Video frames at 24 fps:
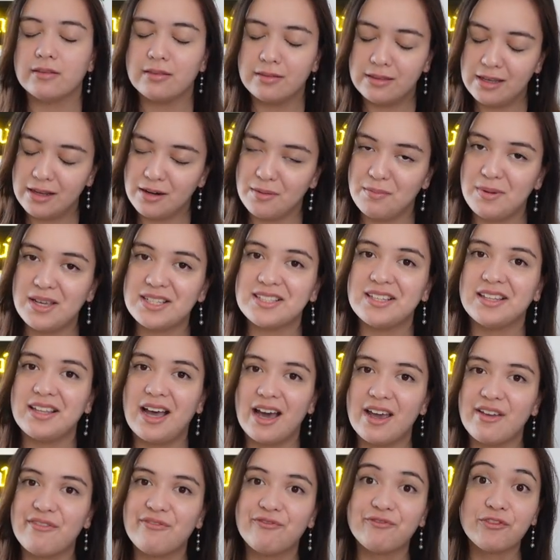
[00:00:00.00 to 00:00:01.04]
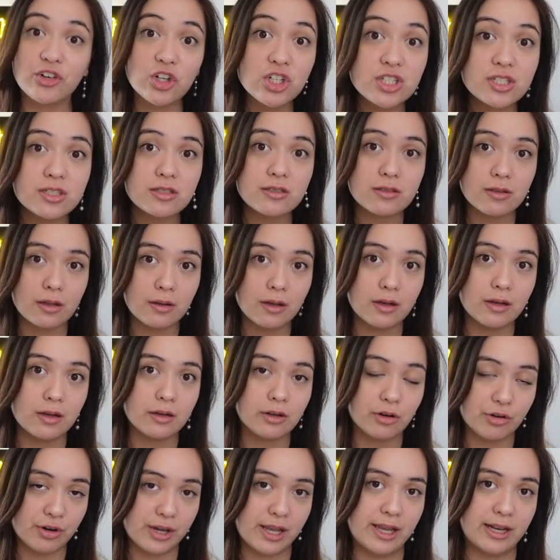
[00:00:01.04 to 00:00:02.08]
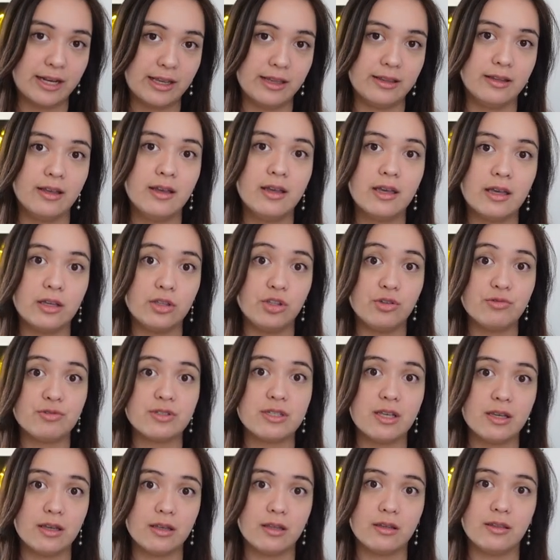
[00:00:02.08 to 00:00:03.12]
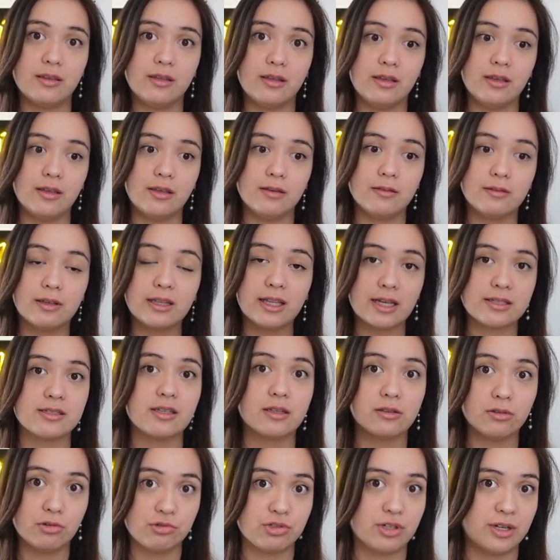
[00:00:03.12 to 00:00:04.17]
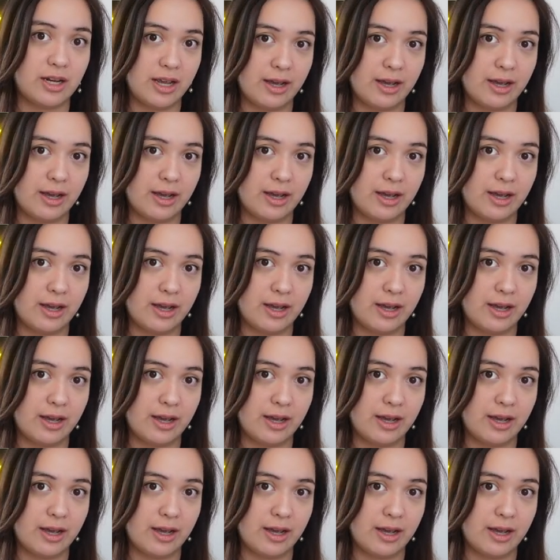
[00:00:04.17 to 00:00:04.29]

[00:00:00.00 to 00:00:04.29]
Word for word: database that I first created using the classic Notion